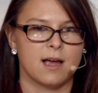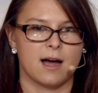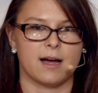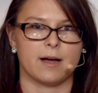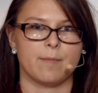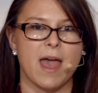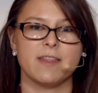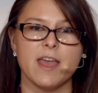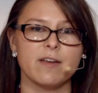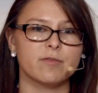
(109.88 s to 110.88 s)
um, and
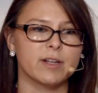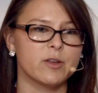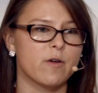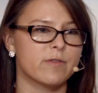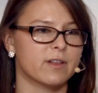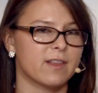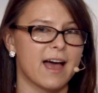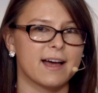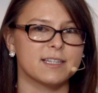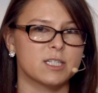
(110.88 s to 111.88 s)
they really over the
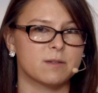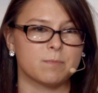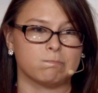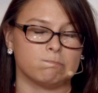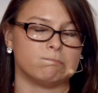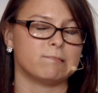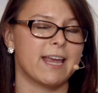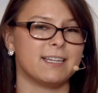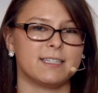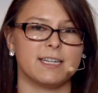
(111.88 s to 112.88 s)
last
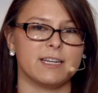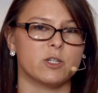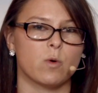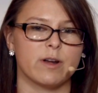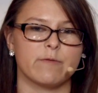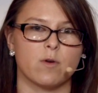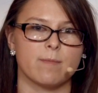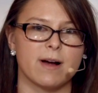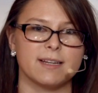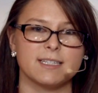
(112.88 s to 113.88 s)
18, 24
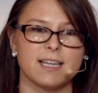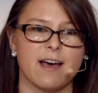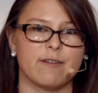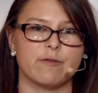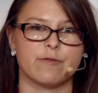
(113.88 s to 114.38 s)
months have